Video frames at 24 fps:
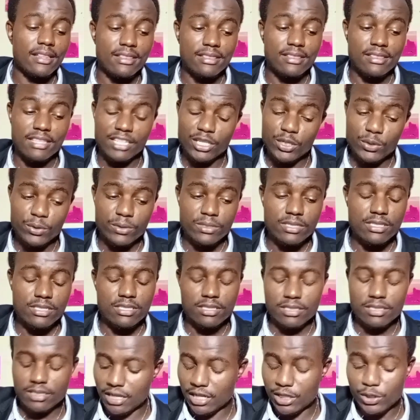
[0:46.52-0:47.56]
They used
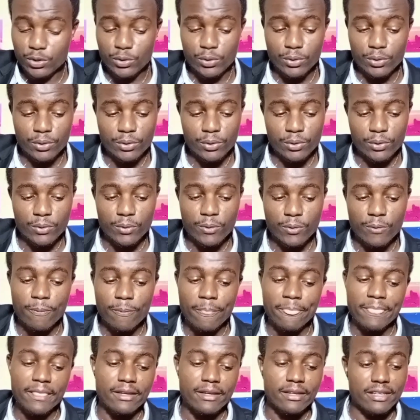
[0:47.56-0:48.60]
a do,
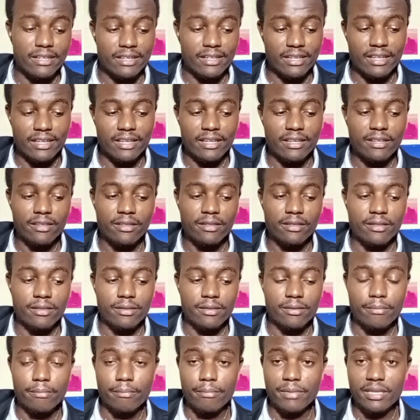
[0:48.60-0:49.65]
re,
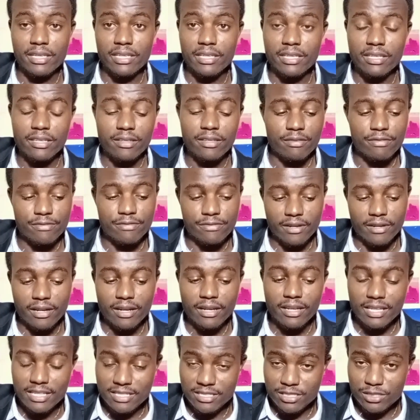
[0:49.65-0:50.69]
mi,
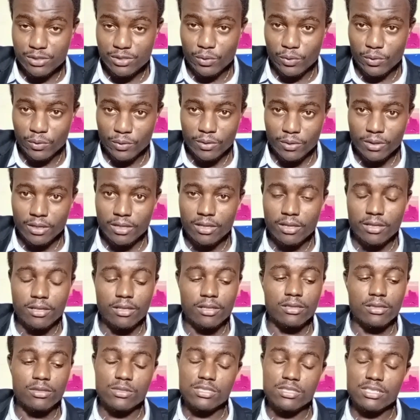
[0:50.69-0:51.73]
fa, and so.
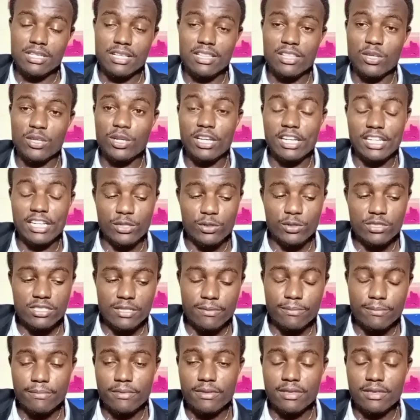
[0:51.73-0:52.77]
Those are the only notes
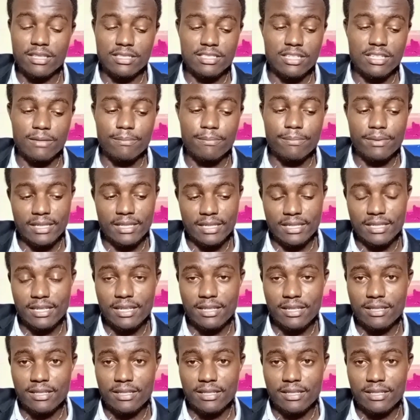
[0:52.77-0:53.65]
that are played